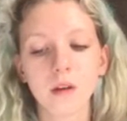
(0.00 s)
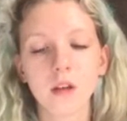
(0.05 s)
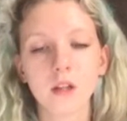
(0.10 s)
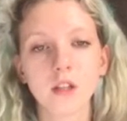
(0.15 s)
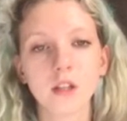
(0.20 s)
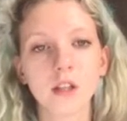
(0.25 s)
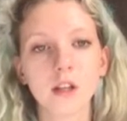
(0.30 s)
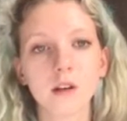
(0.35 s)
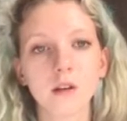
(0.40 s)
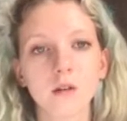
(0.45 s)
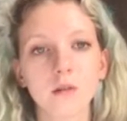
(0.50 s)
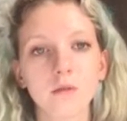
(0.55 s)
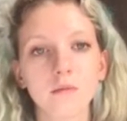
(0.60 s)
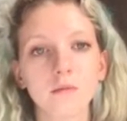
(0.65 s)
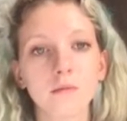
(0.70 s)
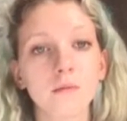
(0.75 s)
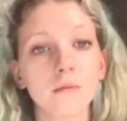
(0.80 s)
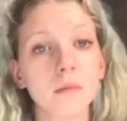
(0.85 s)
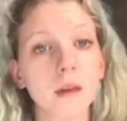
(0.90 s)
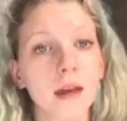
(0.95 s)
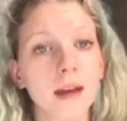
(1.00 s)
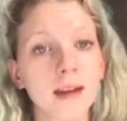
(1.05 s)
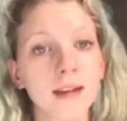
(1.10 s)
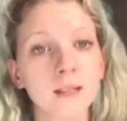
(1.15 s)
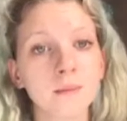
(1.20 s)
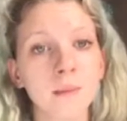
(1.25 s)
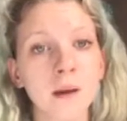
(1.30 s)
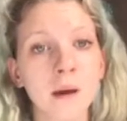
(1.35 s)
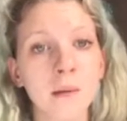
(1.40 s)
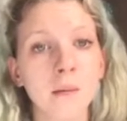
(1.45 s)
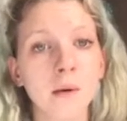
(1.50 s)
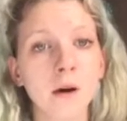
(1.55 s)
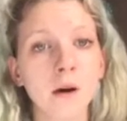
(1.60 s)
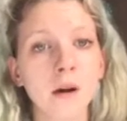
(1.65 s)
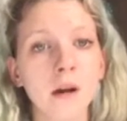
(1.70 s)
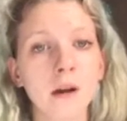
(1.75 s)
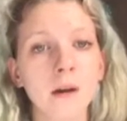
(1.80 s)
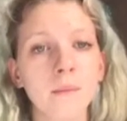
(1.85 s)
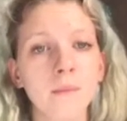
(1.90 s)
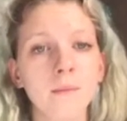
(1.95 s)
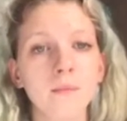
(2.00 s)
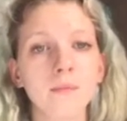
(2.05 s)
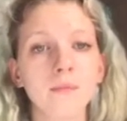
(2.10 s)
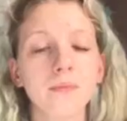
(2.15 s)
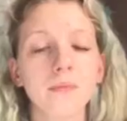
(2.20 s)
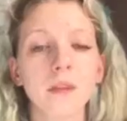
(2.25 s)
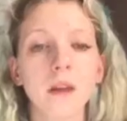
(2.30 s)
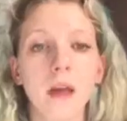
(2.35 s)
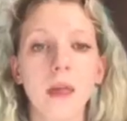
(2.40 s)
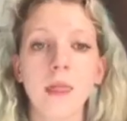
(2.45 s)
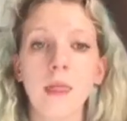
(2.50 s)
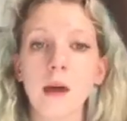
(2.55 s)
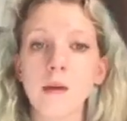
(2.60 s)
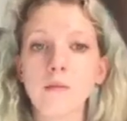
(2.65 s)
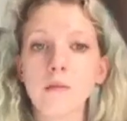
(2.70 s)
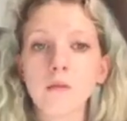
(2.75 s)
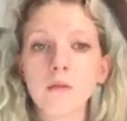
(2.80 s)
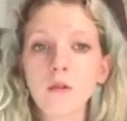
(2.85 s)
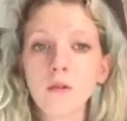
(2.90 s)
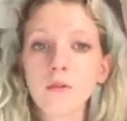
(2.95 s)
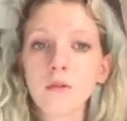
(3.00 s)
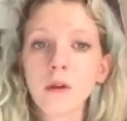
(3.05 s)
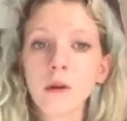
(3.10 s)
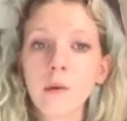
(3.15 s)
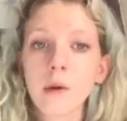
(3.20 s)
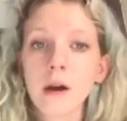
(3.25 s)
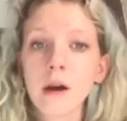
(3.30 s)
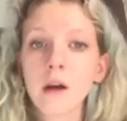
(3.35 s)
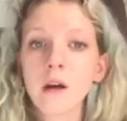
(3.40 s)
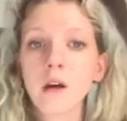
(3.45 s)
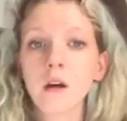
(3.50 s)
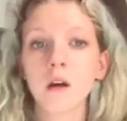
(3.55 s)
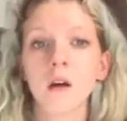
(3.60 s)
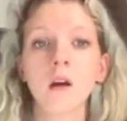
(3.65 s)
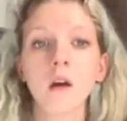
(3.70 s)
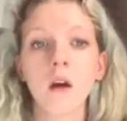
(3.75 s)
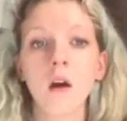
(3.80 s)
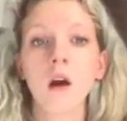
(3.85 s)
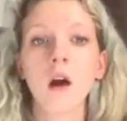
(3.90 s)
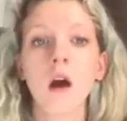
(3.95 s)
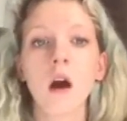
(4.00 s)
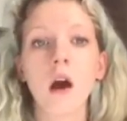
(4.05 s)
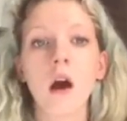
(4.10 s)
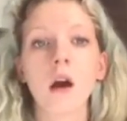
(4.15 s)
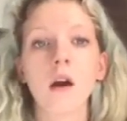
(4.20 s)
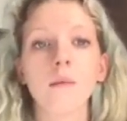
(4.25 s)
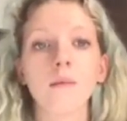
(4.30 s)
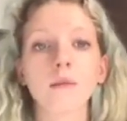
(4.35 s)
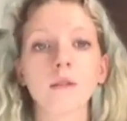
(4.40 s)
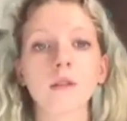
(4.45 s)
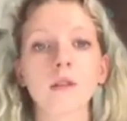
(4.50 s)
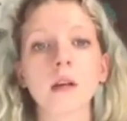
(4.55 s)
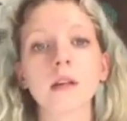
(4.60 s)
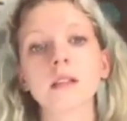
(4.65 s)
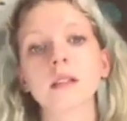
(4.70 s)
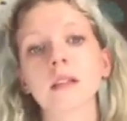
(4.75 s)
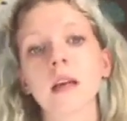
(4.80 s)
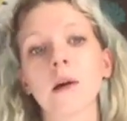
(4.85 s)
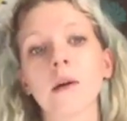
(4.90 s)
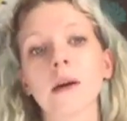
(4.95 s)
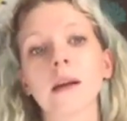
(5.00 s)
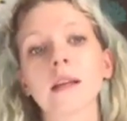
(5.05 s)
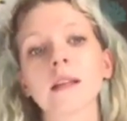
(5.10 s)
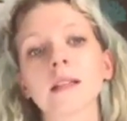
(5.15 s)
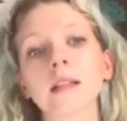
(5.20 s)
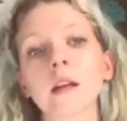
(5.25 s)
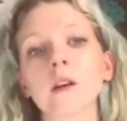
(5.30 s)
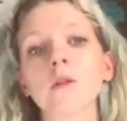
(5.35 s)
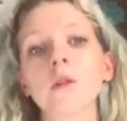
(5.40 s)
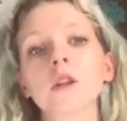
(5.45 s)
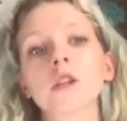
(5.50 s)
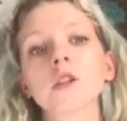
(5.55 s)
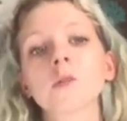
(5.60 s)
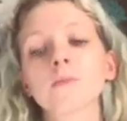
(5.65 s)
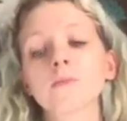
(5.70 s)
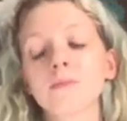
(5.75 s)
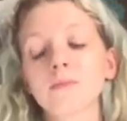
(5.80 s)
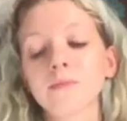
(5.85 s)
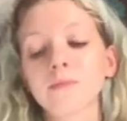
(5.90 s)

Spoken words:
until X BMI, and then we'll review it. So that's how I can stay at college.